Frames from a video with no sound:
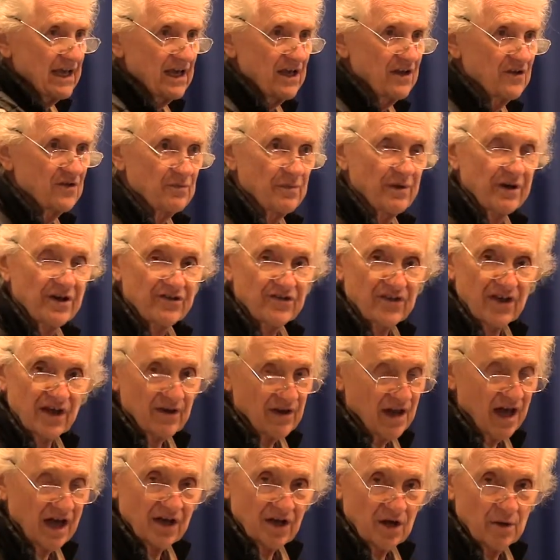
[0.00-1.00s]
heats because they are
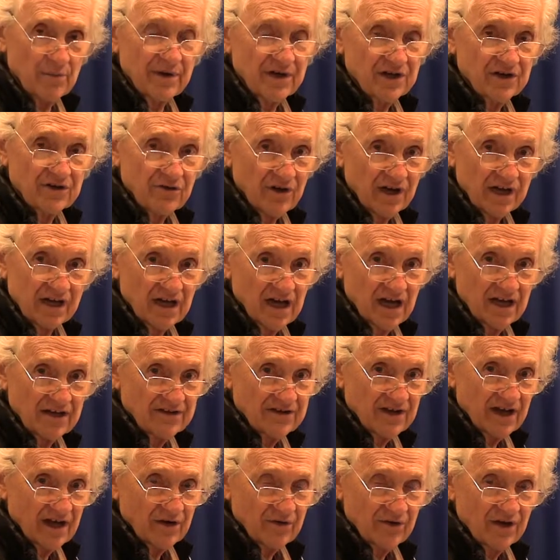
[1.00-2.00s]
not going to be in direct
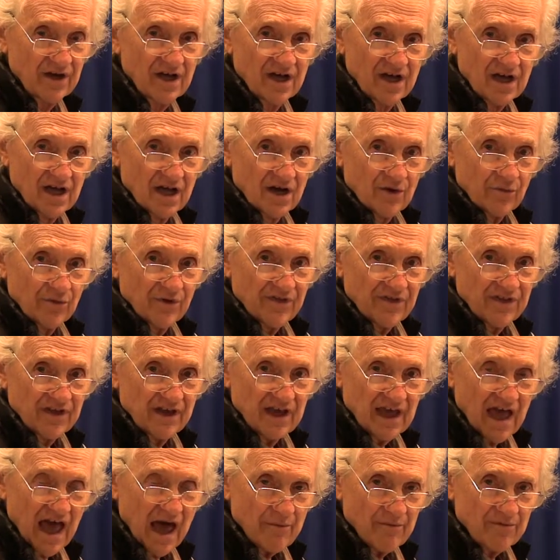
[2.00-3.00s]
contact with
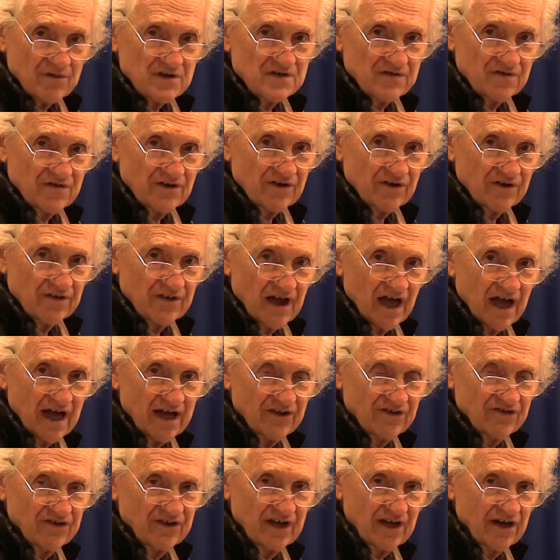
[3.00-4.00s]
the atmosphere and the
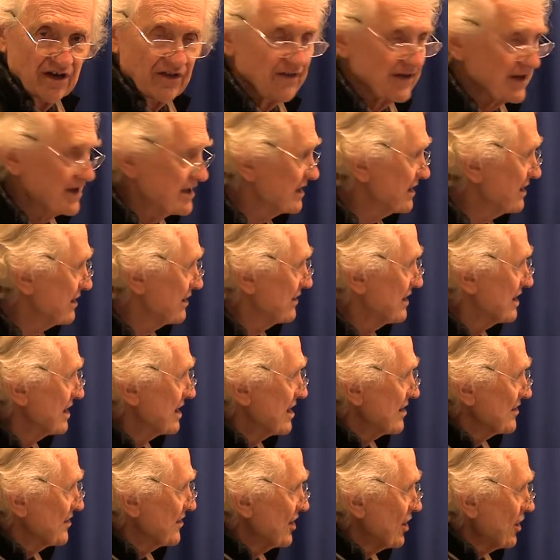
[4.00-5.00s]
highest heat in the kiln.
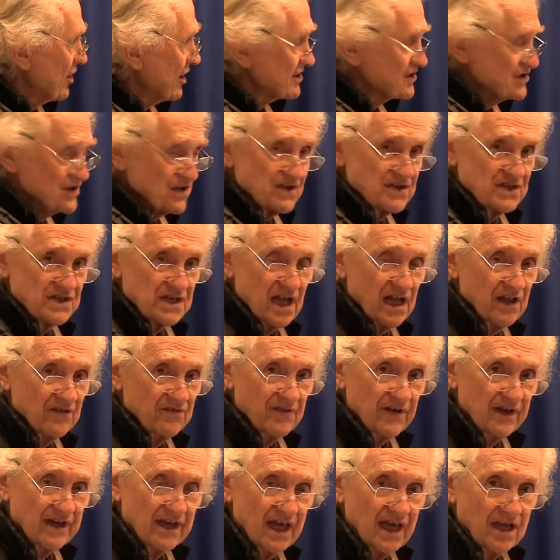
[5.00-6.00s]
The arch
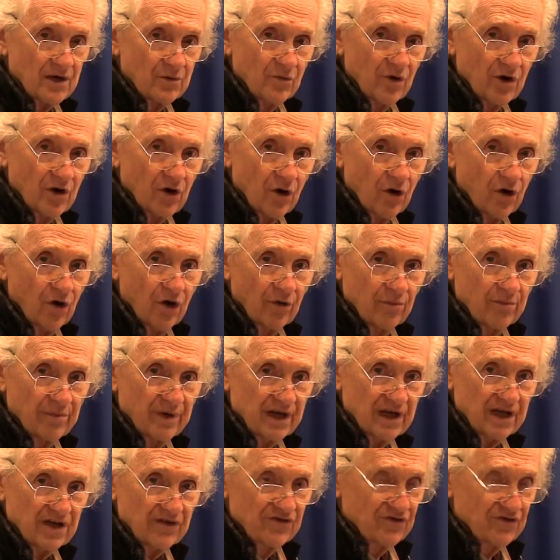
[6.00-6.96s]
itself, again, would all be